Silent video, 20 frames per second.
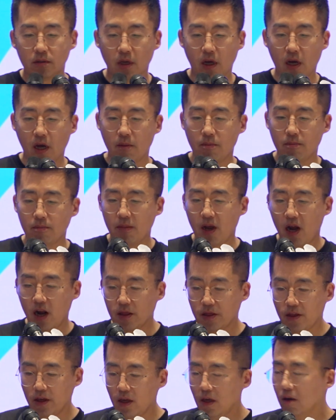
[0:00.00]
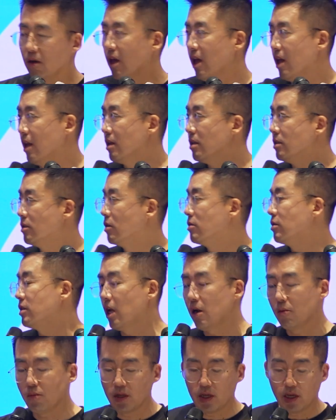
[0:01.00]
healthy, and
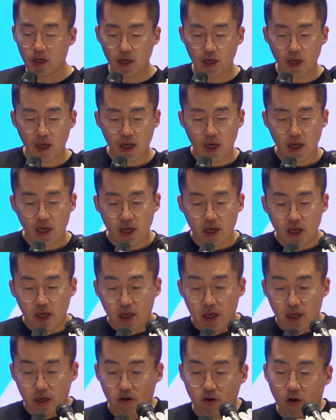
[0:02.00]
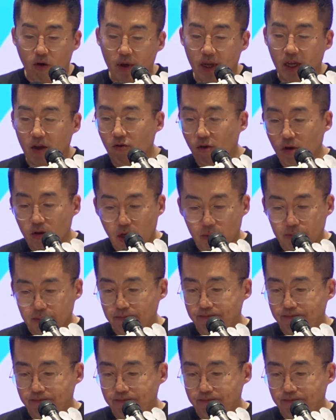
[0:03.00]
sustainably growing rollup.